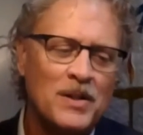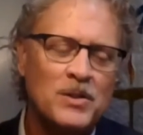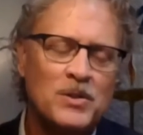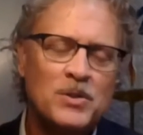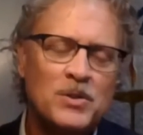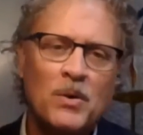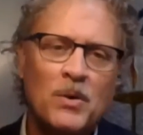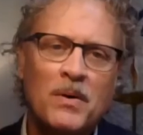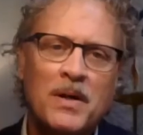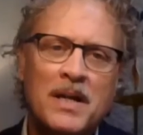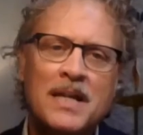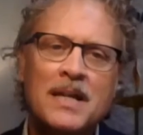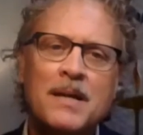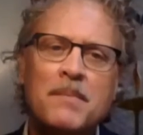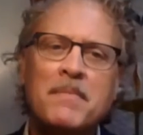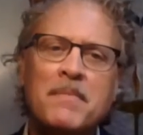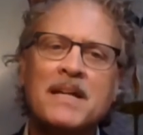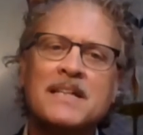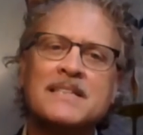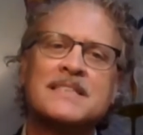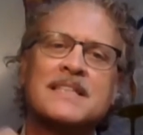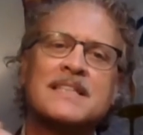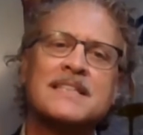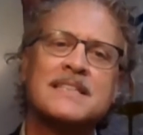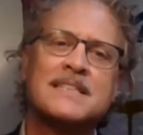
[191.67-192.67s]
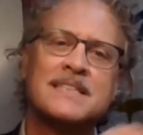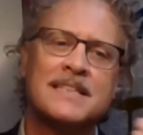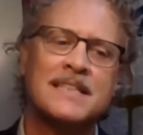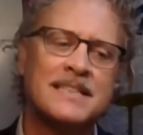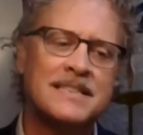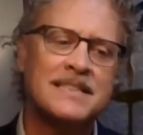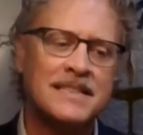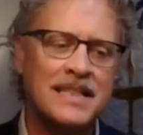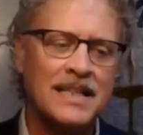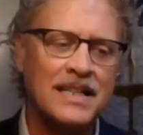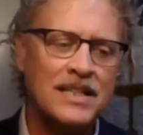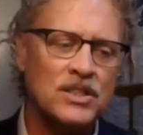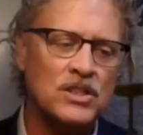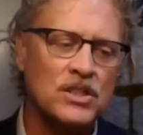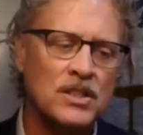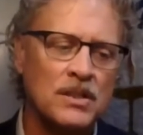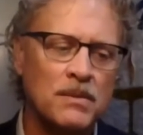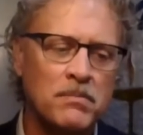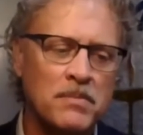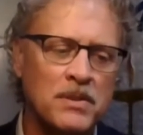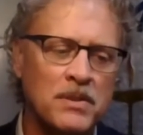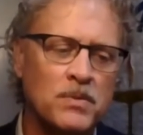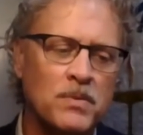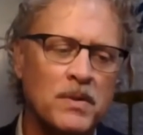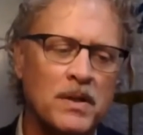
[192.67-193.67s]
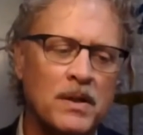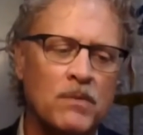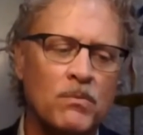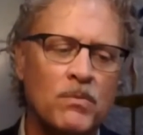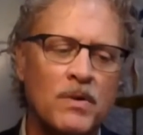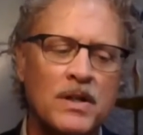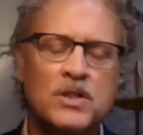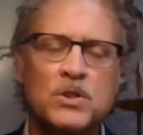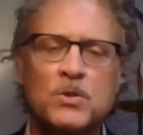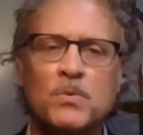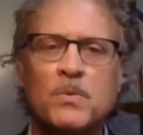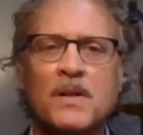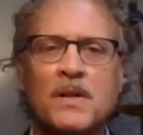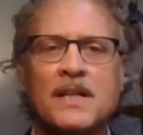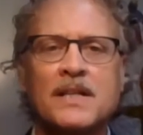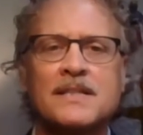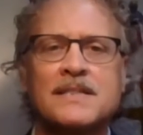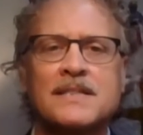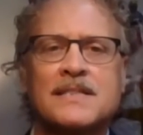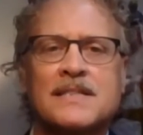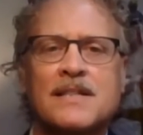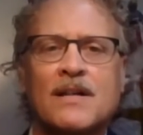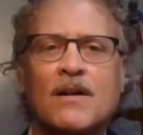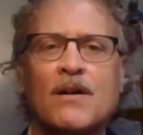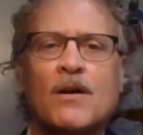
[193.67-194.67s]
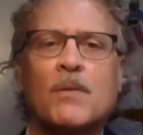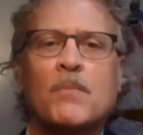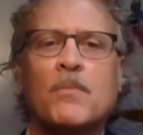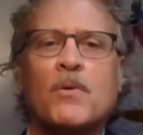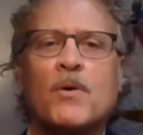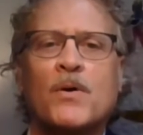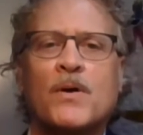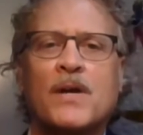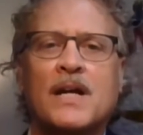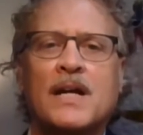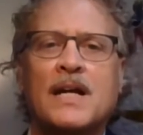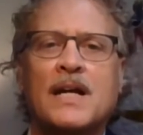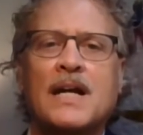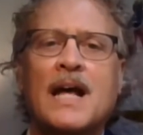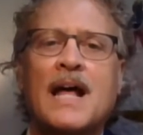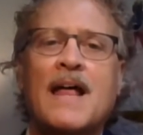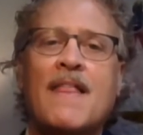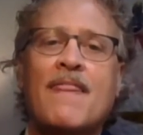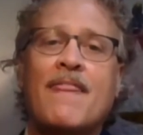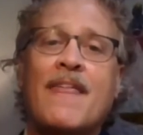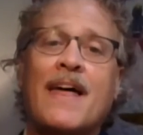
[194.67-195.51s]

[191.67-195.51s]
So he makes this distinction between ritual and ceremony.